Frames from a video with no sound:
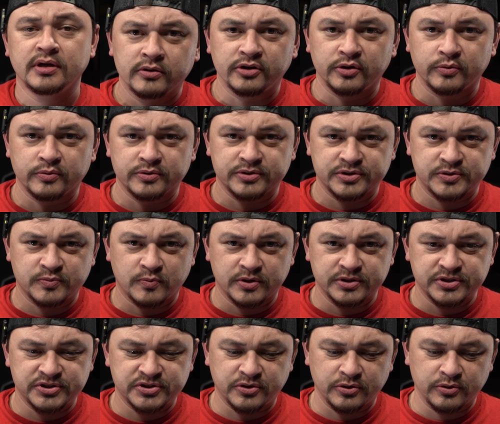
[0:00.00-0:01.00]
There was one
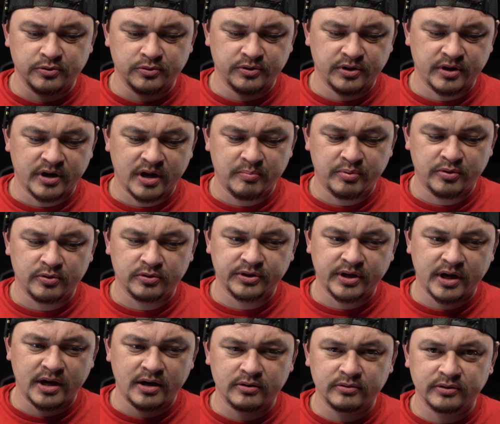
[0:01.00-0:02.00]
screw that I pulled
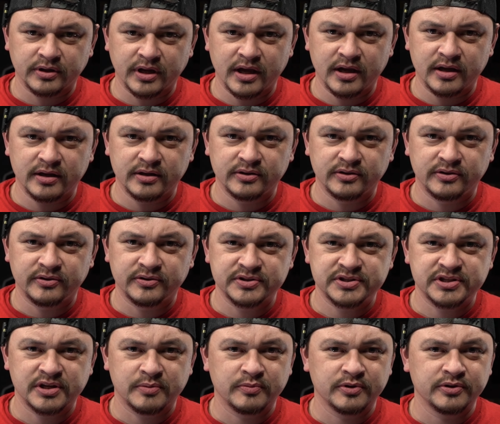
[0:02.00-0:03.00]
out, and
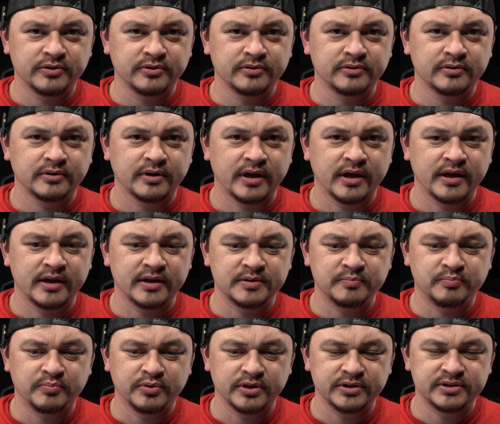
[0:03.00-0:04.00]
someone had
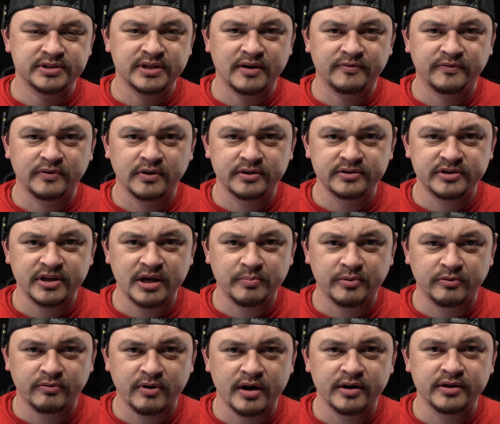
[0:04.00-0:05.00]
put Teflon tape
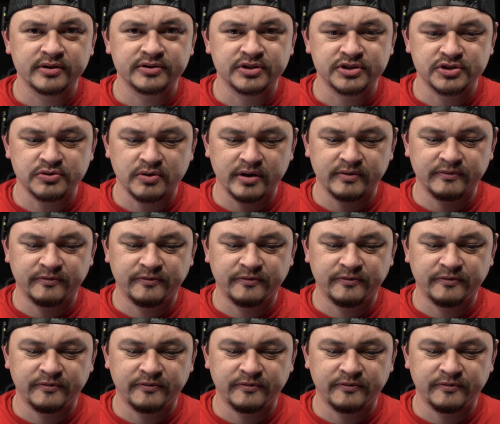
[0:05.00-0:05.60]
around it to try and